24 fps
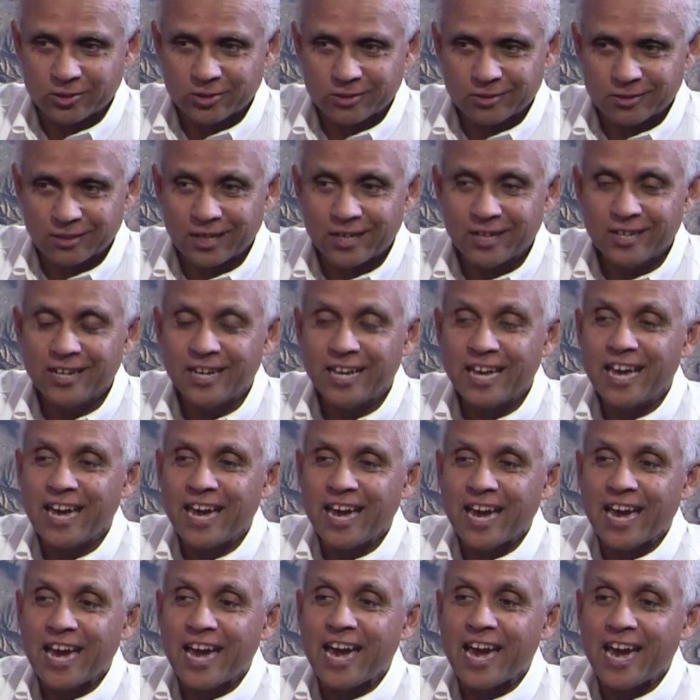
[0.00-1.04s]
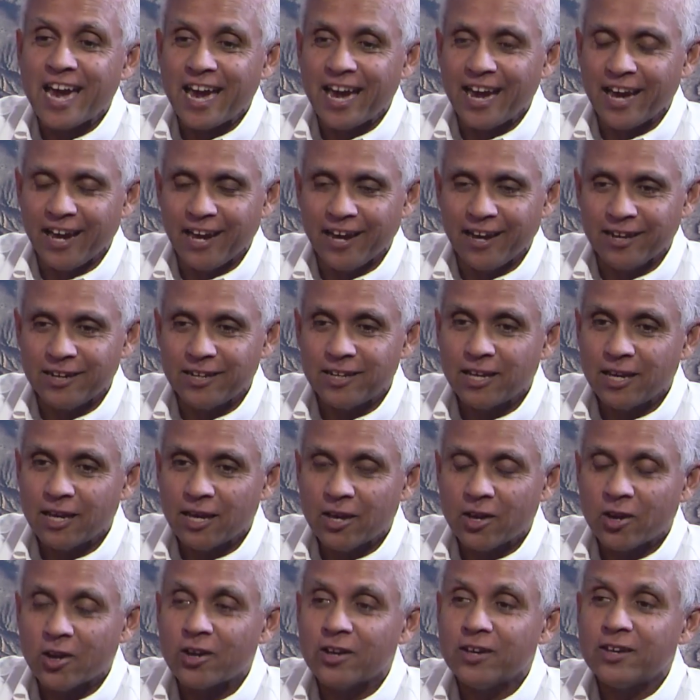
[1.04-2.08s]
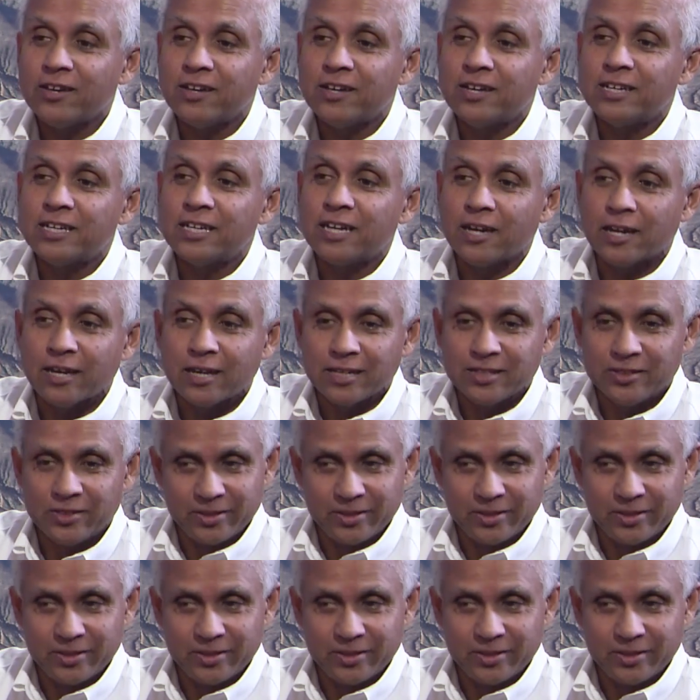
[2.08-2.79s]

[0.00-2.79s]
Oh, okay. And there's a bicycle on it.